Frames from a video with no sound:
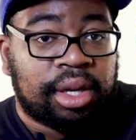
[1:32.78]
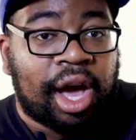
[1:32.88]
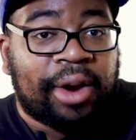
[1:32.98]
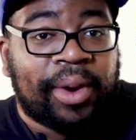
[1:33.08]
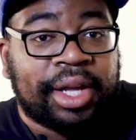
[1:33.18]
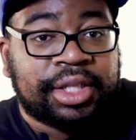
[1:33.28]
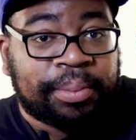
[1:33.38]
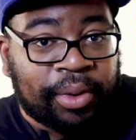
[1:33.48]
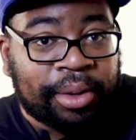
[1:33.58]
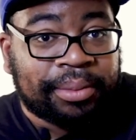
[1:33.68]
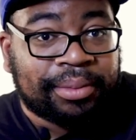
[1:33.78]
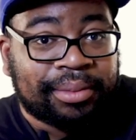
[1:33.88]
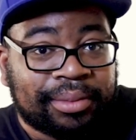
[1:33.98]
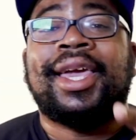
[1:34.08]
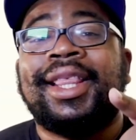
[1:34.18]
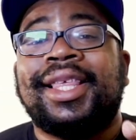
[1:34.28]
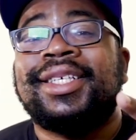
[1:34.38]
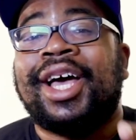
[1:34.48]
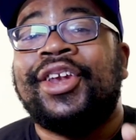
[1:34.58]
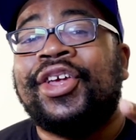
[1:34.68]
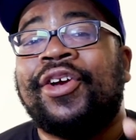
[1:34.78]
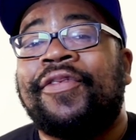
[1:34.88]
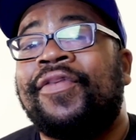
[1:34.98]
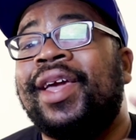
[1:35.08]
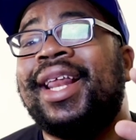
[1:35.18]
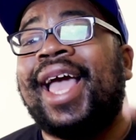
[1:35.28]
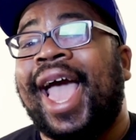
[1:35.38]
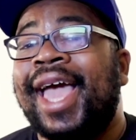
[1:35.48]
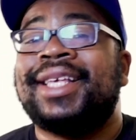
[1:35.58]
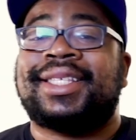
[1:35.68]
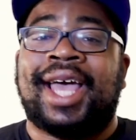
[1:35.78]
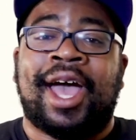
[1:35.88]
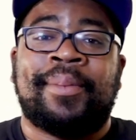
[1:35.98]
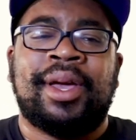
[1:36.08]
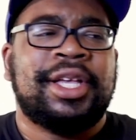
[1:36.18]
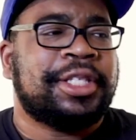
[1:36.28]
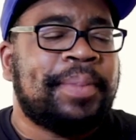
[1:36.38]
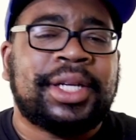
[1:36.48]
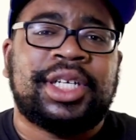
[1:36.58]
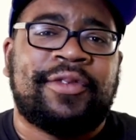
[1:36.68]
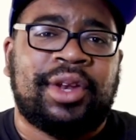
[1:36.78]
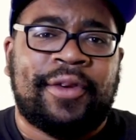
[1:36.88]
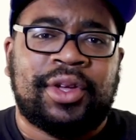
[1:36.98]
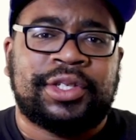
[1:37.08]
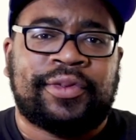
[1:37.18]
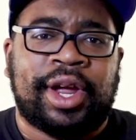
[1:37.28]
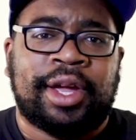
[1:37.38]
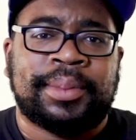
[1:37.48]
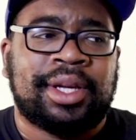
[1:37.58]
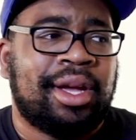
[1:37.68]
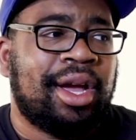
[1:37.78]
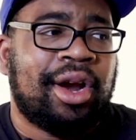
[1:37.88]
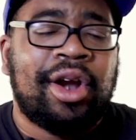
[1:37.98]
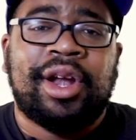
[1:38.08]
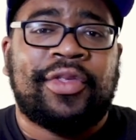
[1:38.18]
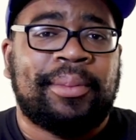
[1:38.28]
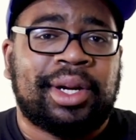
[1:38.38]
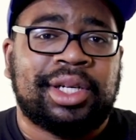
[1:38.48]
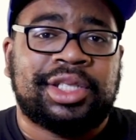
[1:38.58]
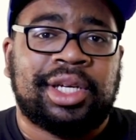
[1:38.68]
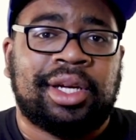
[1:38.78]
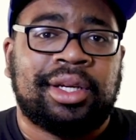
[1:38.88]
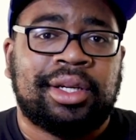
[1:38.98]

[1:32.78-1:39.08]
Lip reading: I reign supreme. Get these under your feet ASAP, especially if you love those frames. Heard nothing but good shit.